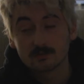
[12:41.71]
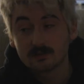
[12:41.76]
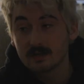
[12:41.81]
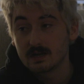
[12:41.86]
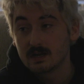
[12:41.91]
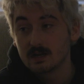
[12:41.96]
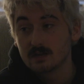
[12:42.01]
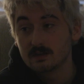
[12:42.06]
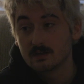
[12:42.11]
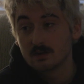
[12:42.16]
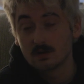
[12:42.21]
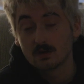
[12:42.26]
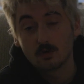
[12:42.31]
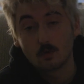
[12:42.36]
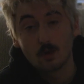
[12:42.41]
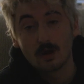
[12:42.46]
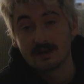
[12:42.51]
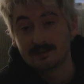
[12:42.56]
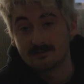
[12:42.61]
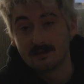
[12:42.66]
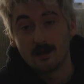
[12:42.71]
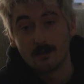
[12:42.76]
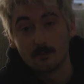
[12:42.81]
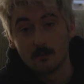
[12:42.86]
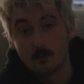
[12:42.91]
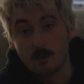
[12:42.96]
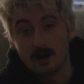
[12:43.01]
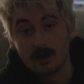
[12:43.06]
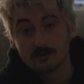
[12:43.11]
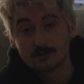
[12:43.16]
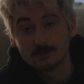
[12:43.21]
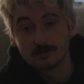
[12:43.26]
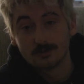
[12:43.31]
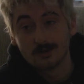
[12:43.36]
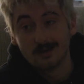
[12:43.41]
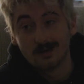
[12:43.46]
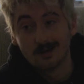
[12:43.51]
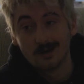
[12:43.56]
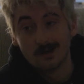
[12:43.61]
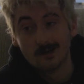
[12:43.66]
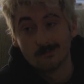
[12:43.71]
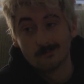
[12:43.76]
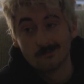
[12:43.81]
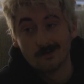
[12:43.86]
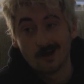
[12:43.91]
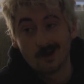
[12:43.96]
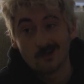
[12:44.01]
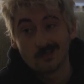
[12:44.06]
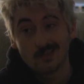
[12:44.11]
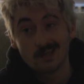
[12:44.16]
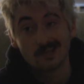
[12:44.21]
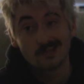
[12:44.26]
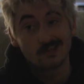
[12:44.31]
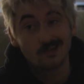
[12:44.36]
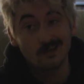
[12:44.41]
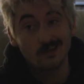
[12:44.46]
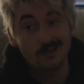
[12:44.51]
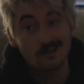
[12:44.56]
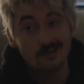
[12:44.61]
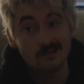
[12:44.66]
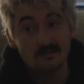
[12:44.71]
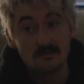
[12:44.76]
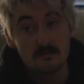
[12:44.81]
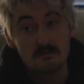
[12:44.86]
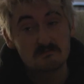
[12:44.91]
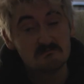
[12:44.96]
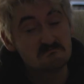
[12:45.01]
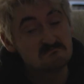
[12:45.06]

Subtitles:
They're a great time to watch. Are they good?